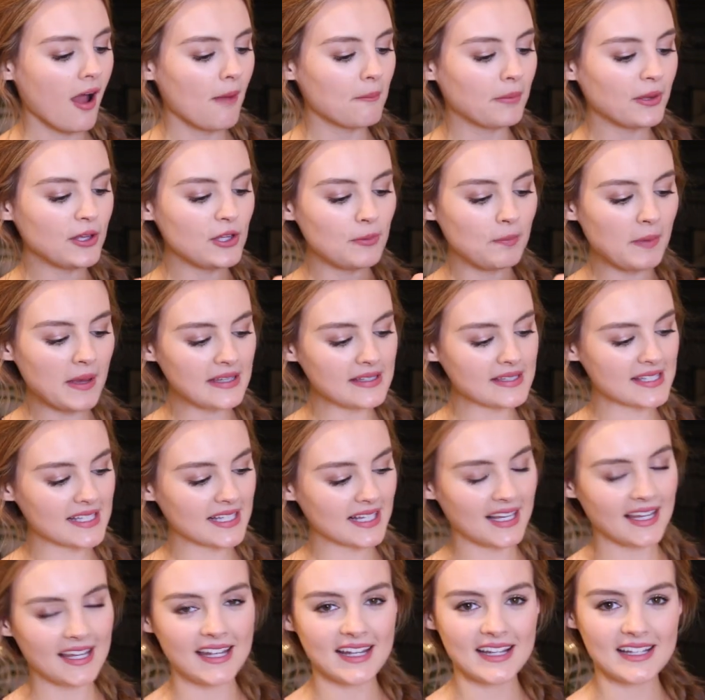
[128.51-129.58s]
But you
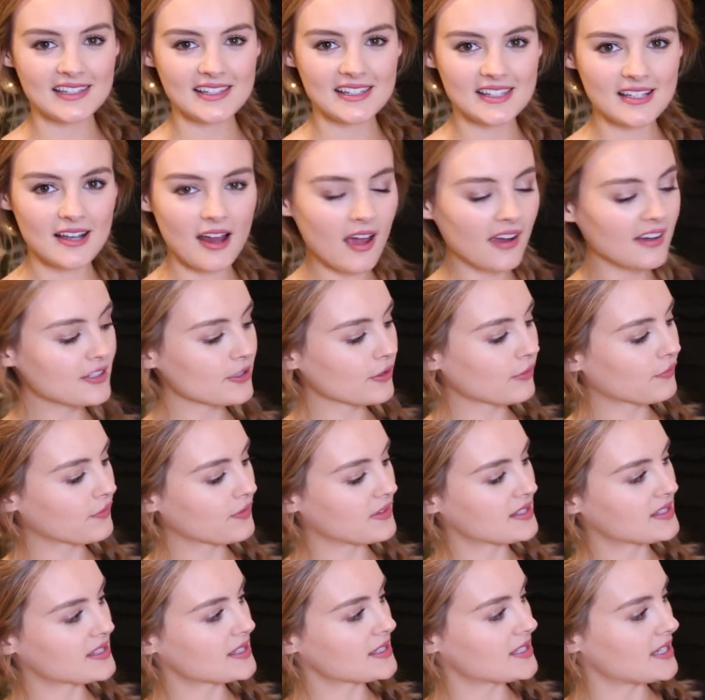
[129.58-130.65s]
basically slide off the
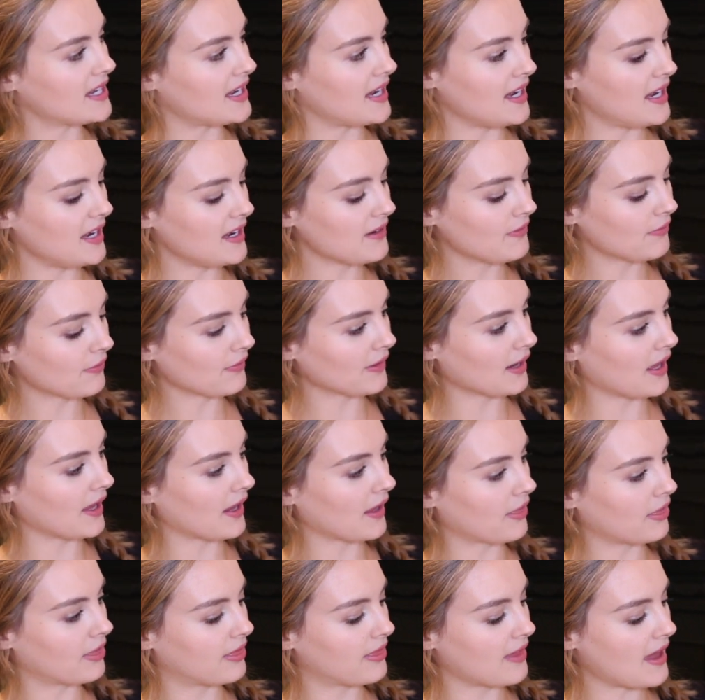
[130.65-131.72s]
sleeve like
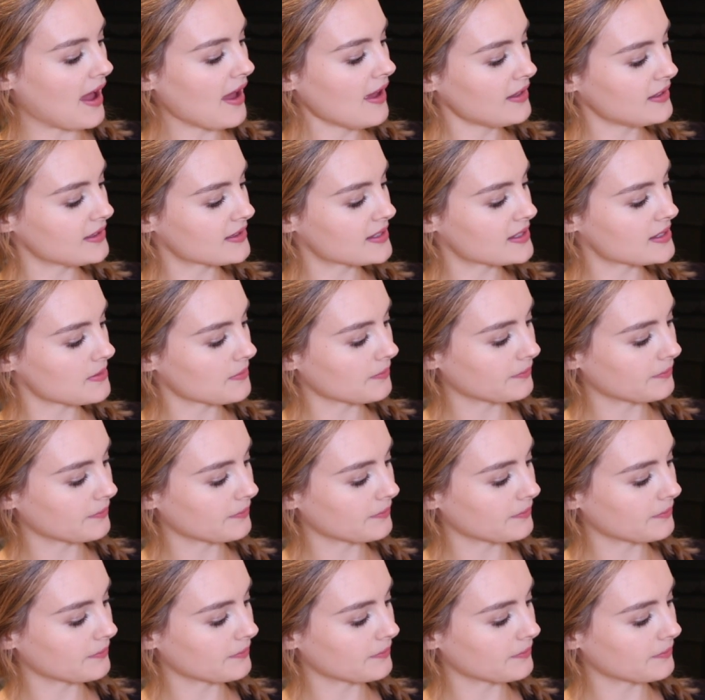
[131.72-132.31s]
that,